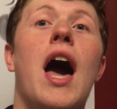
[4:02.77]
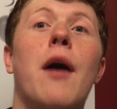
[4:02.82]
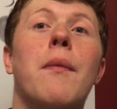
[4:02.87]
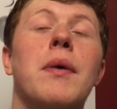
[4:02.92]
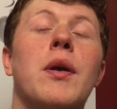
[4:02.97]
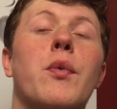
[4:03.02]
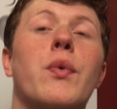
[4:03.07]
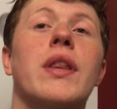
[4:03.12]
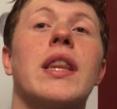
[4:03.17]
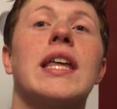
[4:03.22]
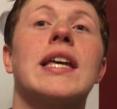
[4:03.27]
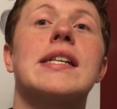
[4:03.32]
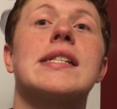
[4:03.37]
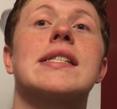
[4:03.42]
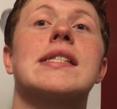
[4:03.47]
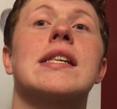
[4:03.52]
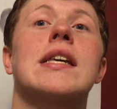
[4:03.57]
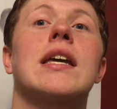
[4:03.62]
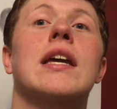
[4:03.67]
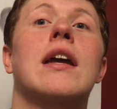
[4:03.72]
I'll be
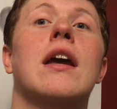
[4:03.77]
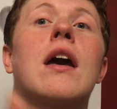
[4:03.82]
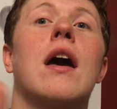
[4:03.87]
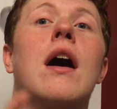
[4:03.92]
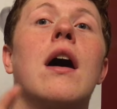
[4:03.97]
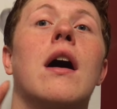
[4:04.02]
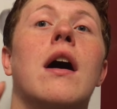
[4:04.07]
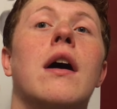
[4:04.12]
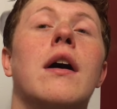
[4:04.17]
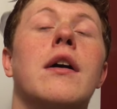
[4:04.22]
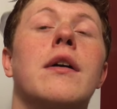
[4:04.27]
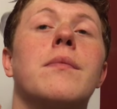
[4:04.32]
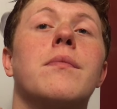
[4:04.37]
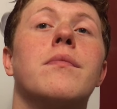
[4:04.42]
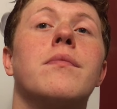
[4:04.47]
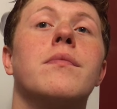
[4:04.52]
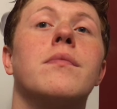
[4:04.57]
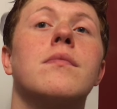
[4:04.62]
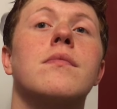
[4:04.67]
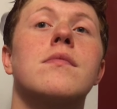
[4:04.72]
releasing
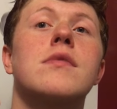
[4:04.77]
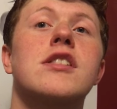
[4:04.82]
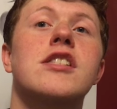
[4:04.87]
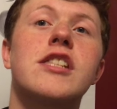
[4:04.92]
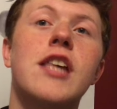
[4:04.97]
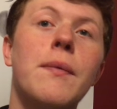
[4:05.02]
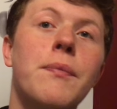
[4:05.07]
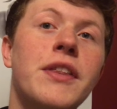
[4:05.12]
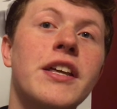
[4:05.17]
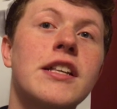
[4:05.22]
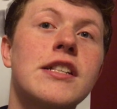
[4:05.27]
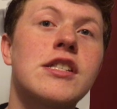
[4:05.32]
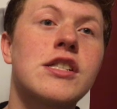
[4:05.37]
um, something,